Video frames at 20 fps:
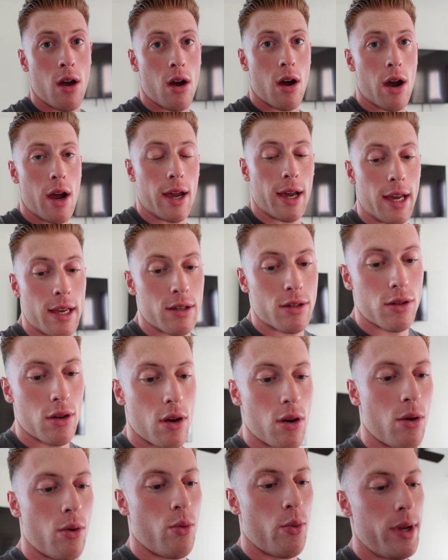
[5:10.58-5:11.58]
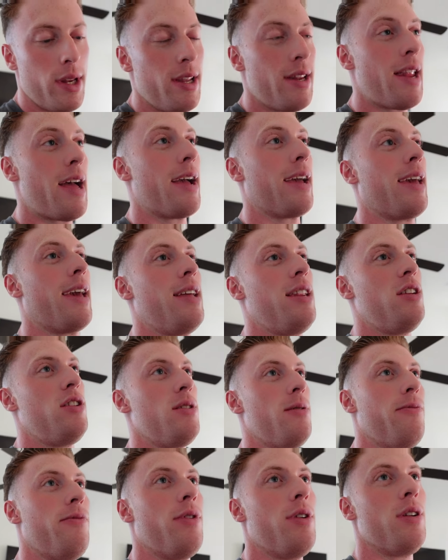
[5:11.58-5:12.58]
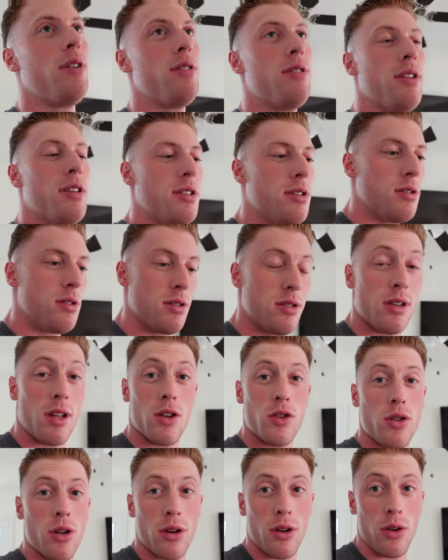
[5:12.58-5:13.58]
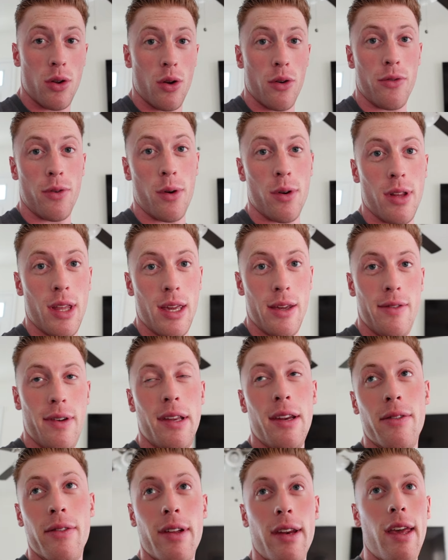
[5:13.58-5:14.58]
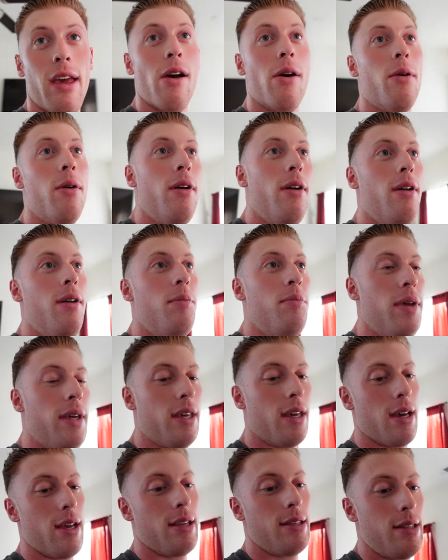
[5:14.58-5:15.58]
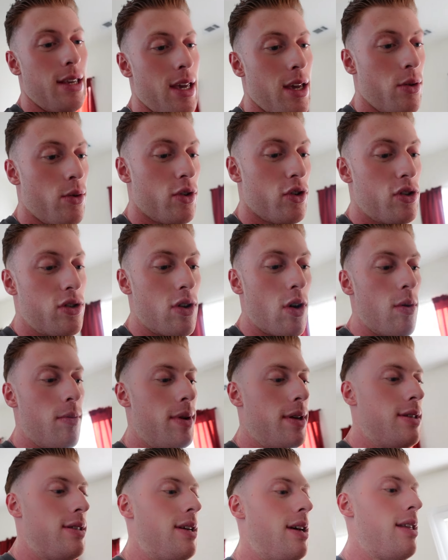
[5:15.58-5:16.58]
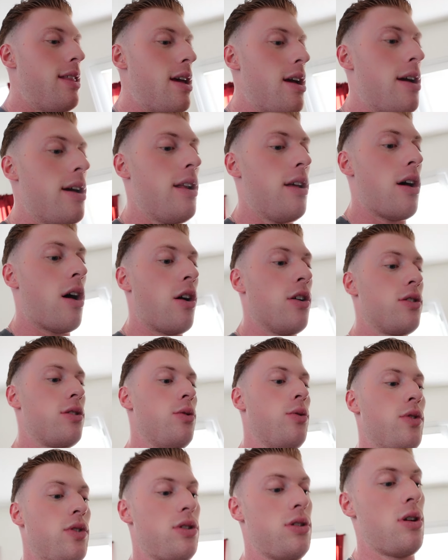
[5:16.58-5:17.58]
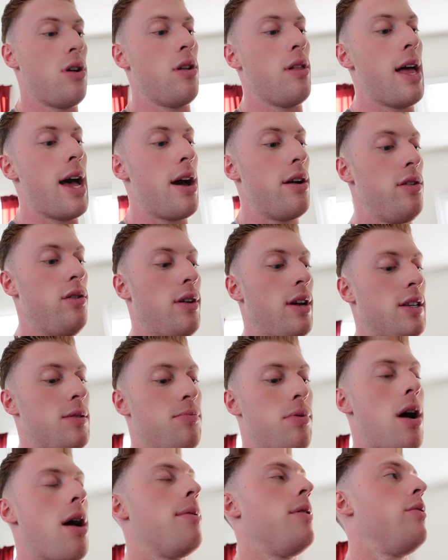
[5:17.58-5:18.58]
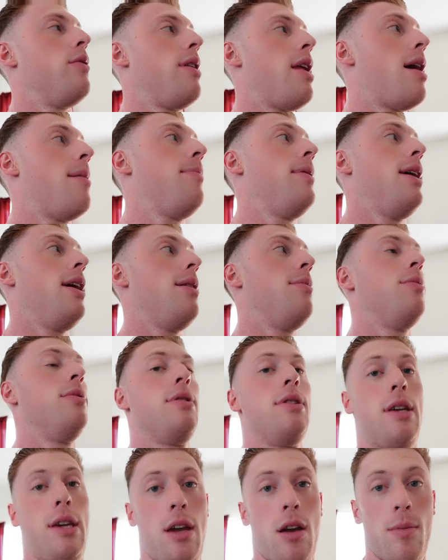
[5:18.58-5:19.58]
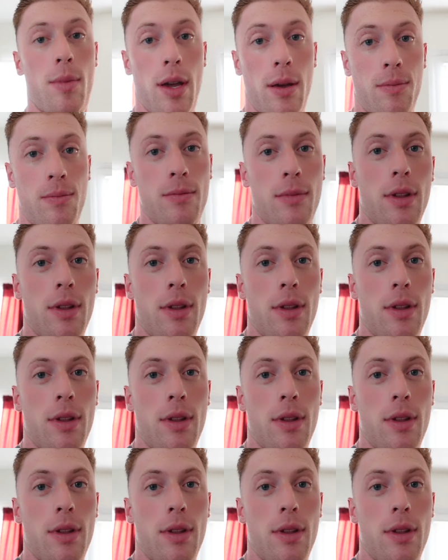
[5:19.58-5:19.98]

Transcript: All right, guys, so we did not get any gym footage. This is just gonna turn into a full day of eating video because it was so busy in there and it also was so loud you guys probably would not be able to hear me.